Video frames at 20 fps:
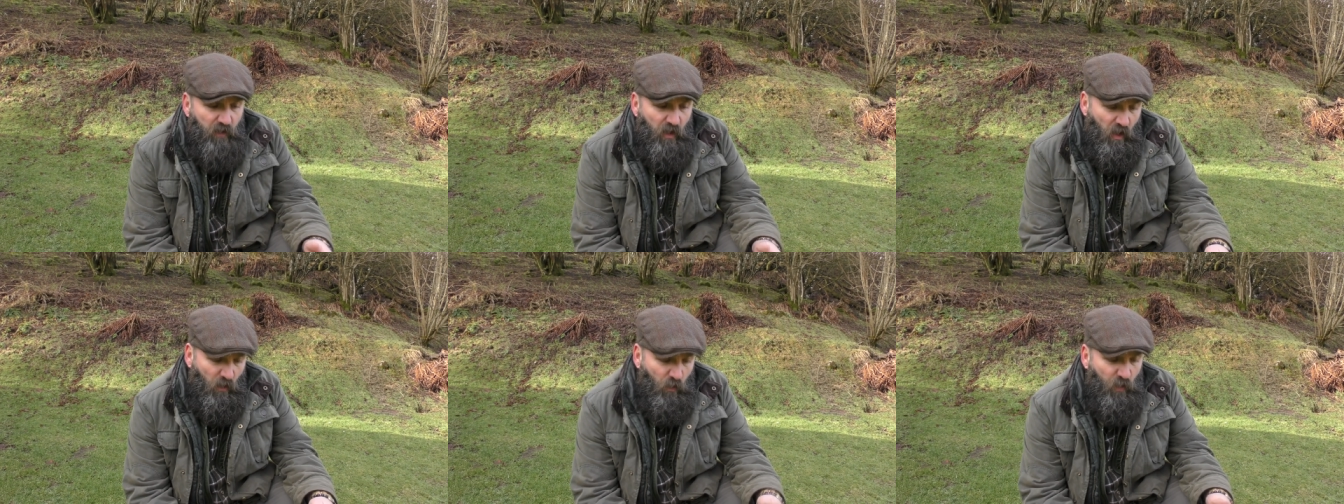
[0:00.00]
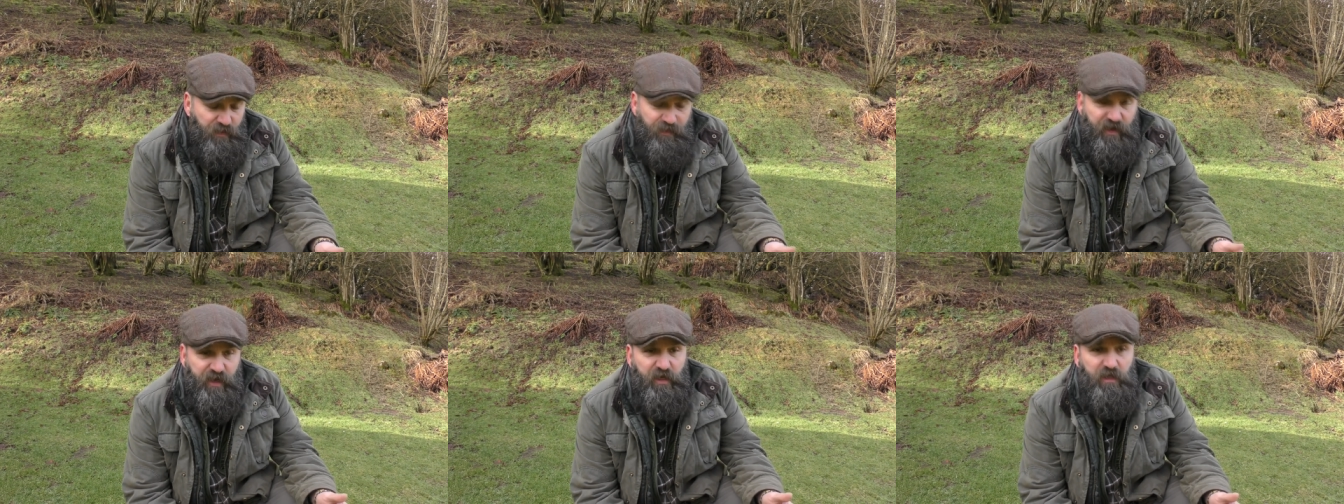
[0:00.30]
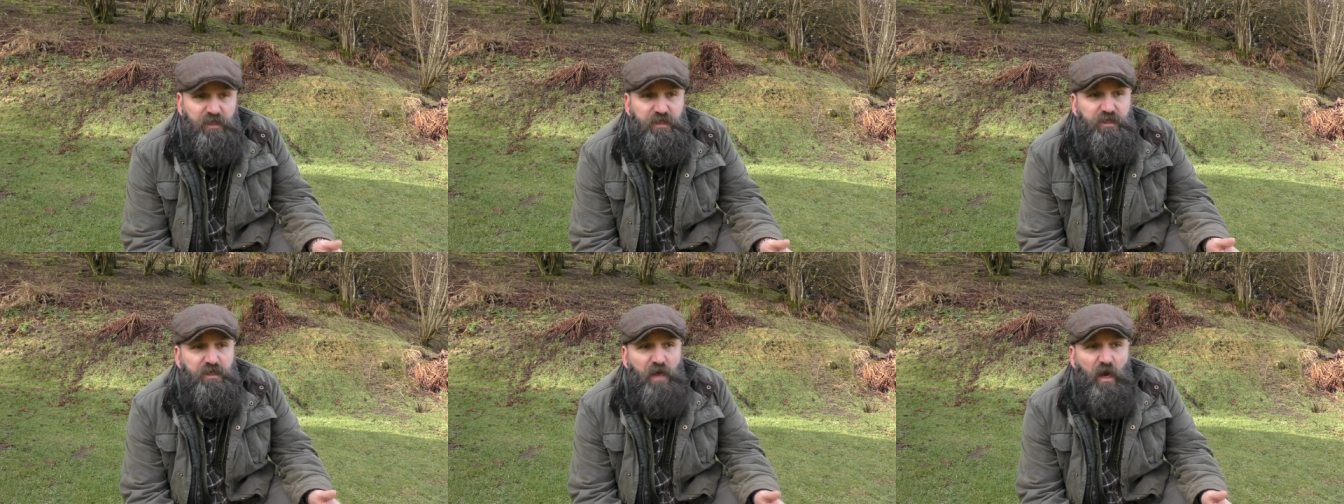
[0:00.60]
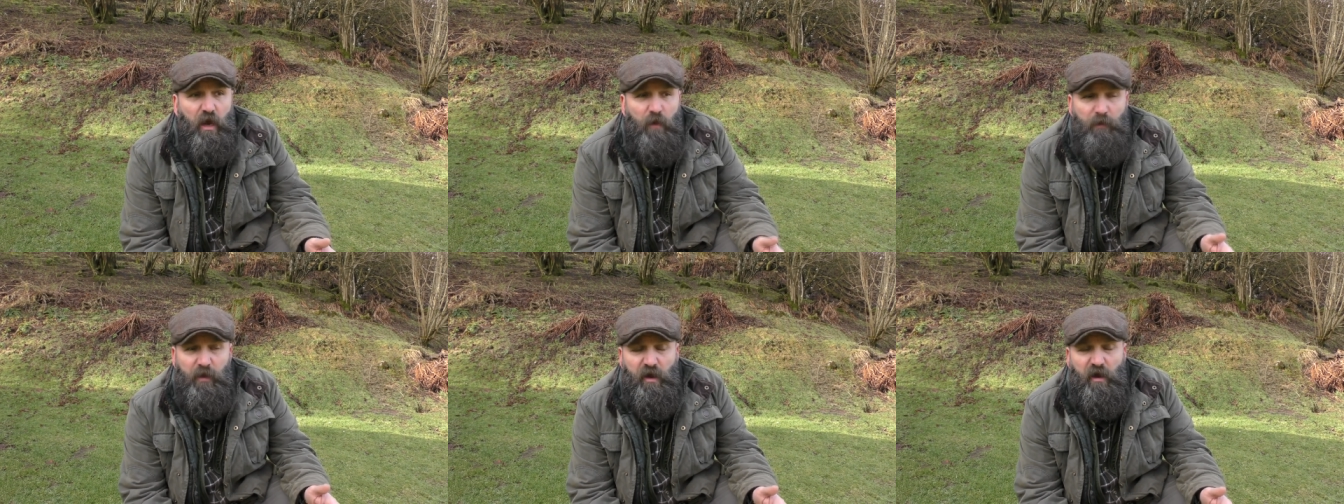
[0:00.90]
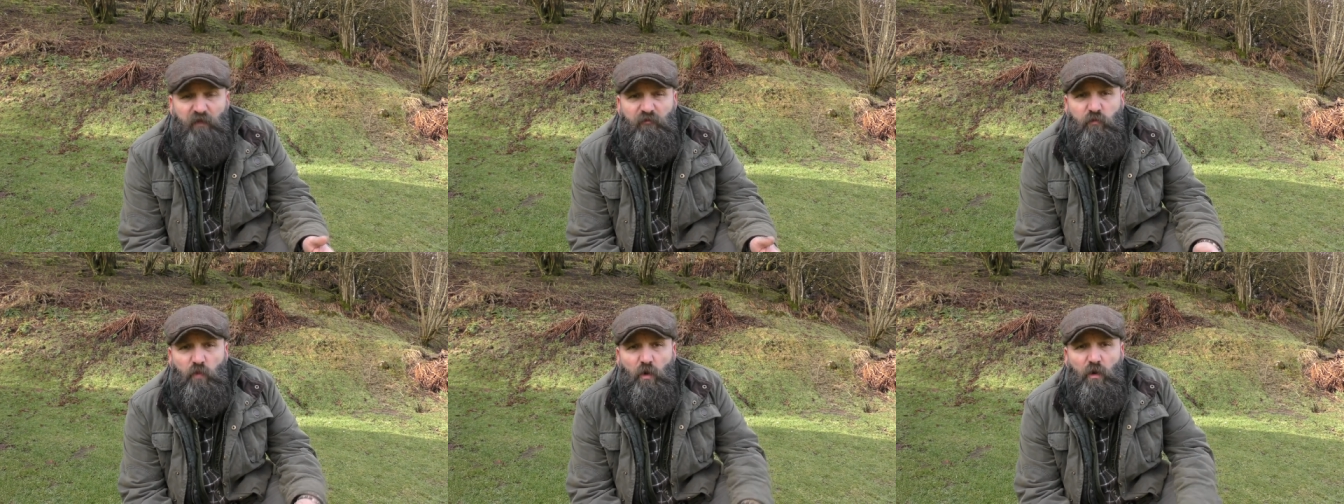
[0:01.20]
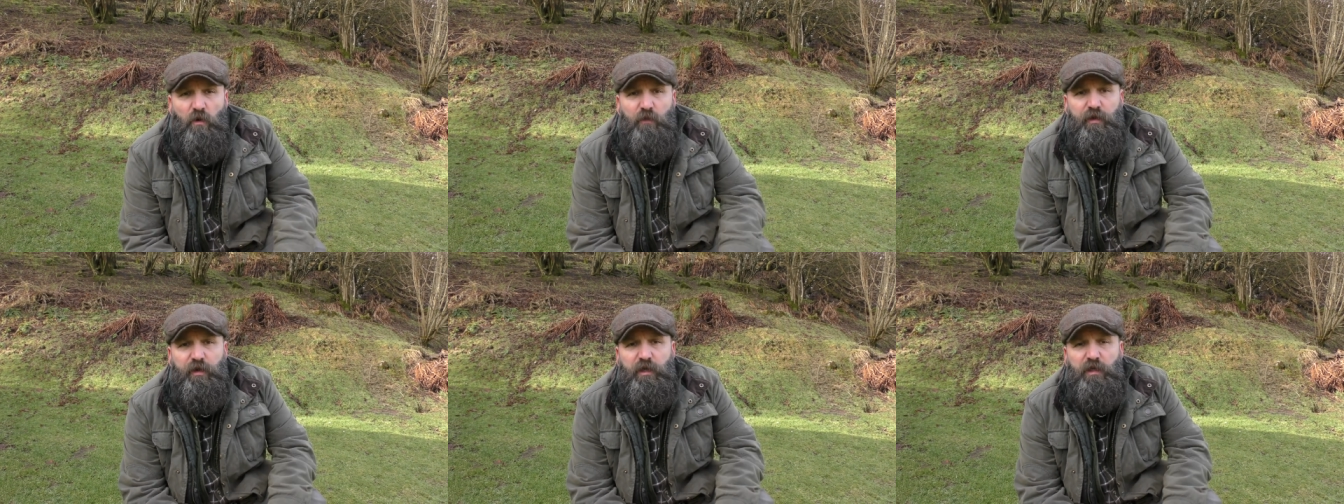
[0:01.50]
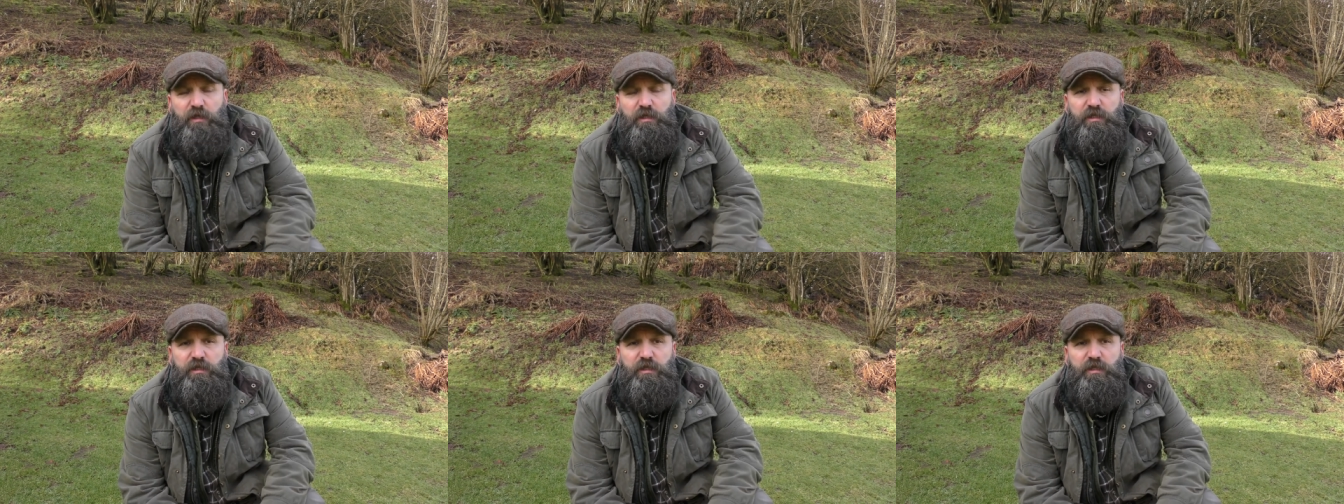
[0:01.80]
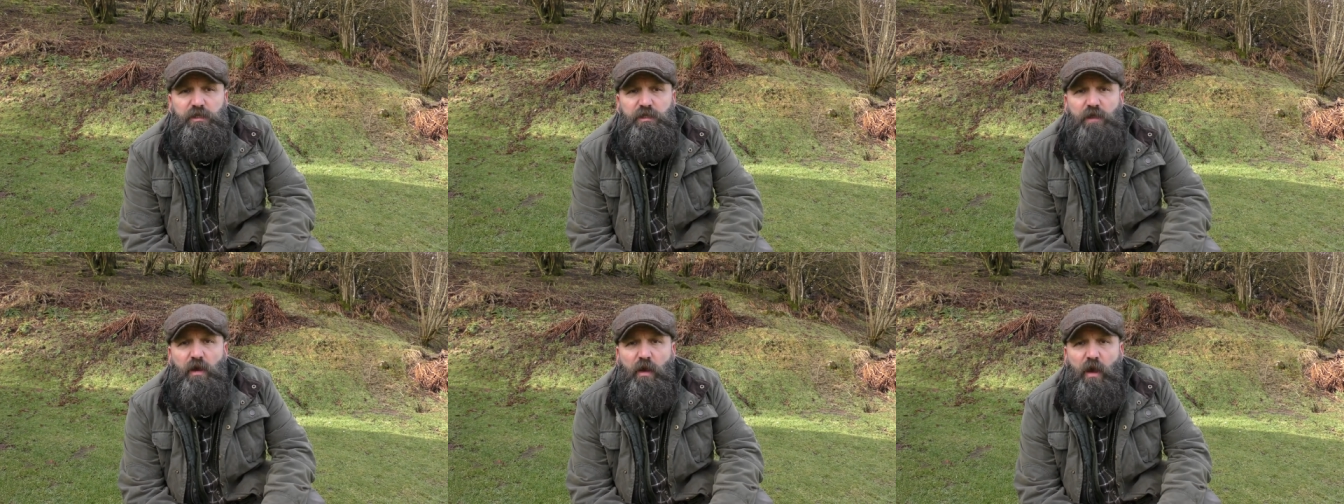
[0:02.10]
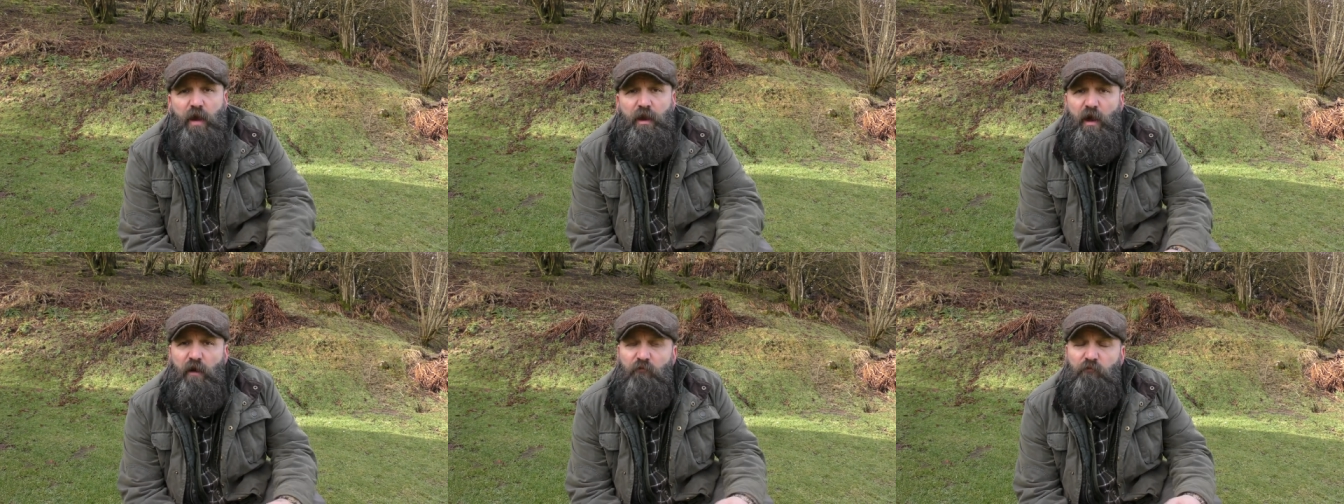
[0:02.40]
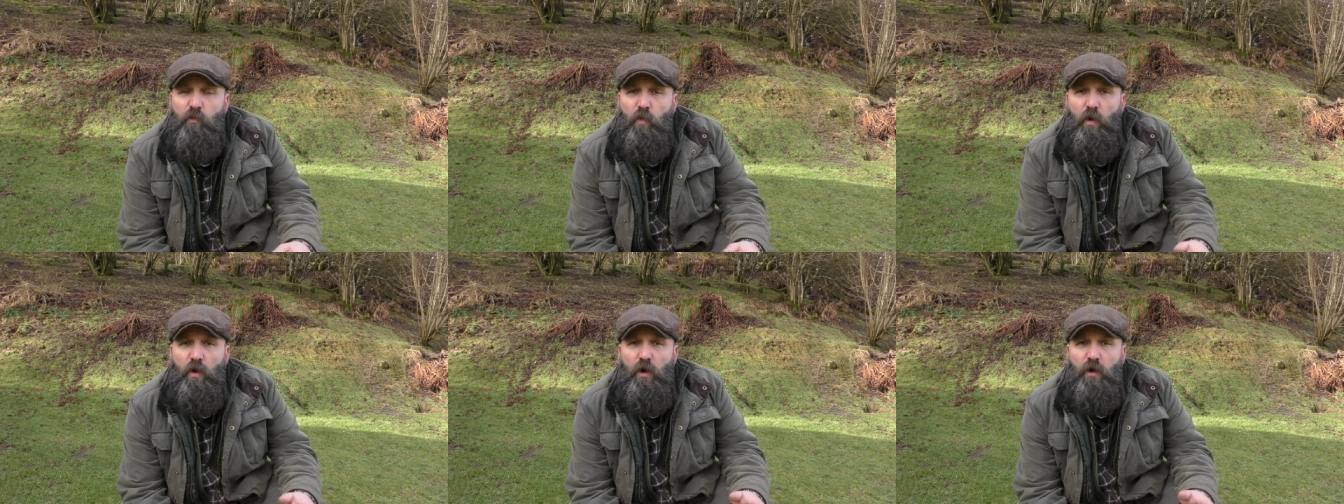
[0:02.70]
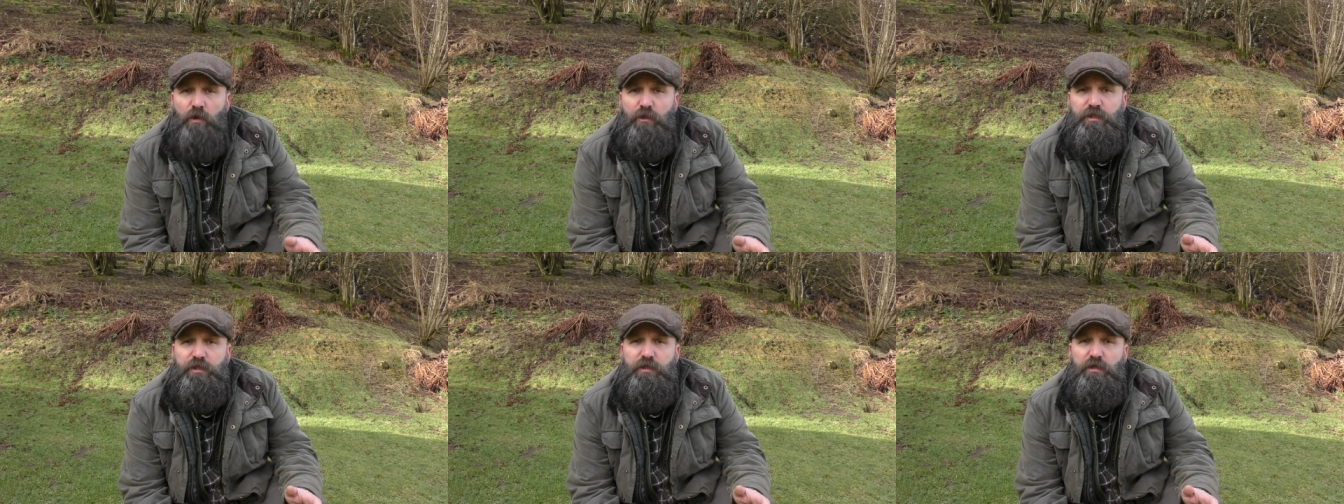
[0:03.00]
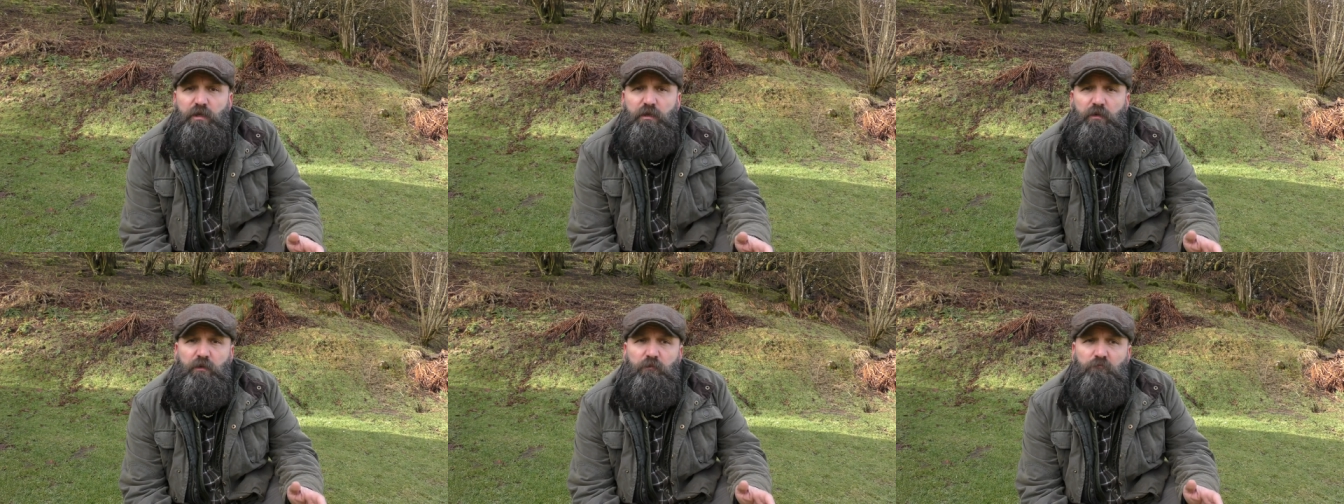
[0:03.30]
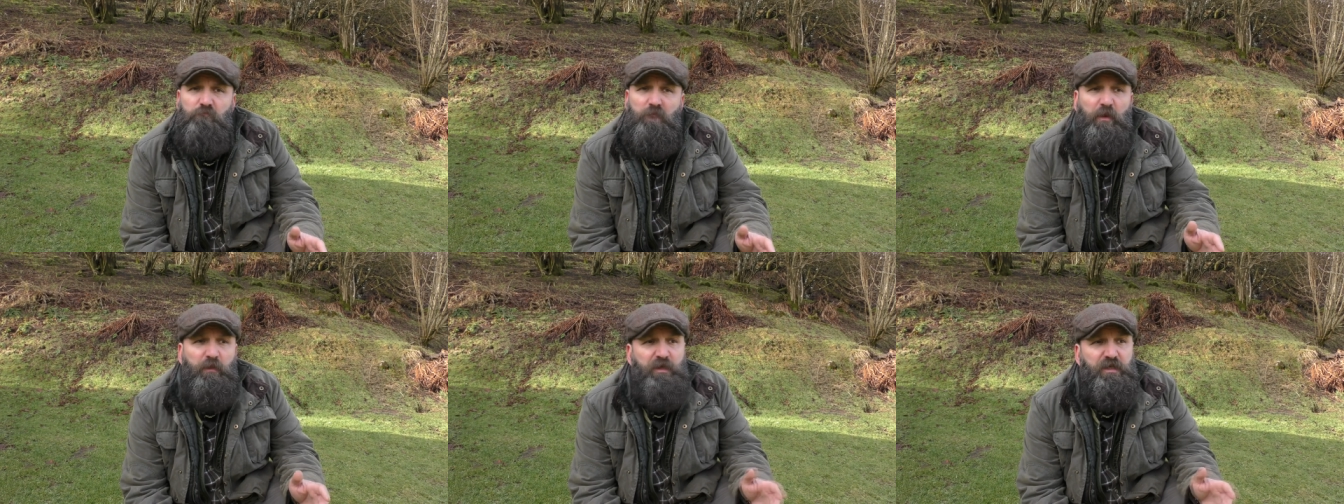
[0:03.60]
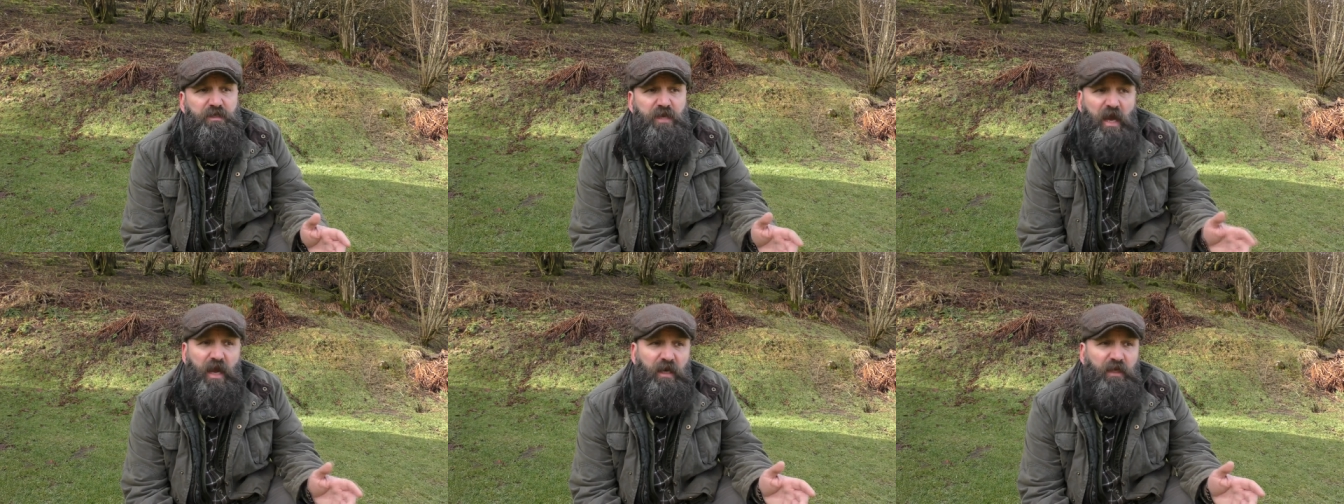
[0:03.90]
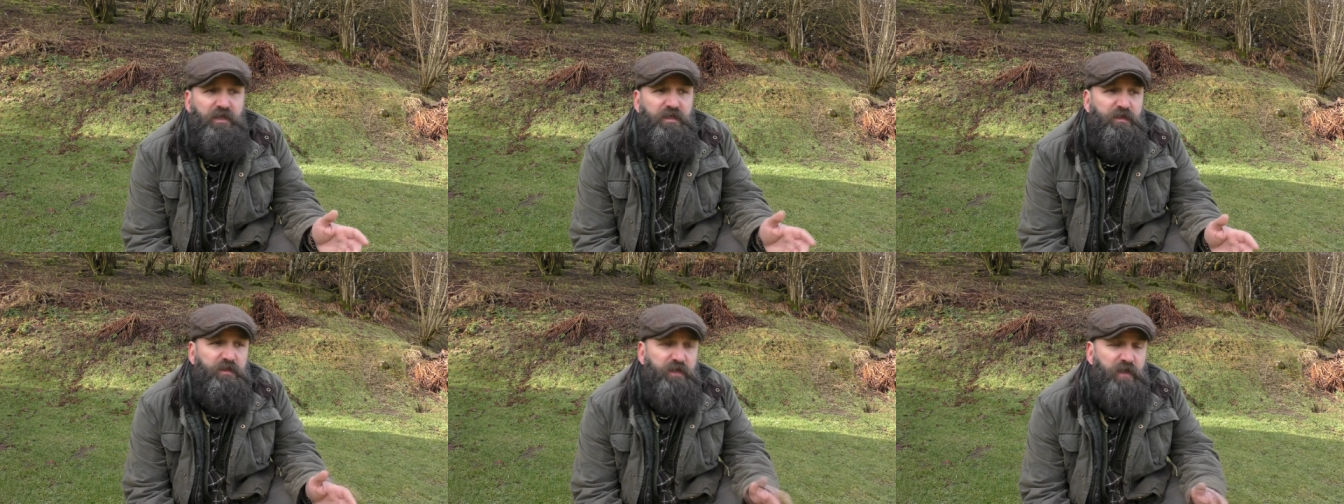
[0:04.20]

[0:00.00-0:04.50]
And with these, I mean, I've wore these and I've walked maybe it's eight,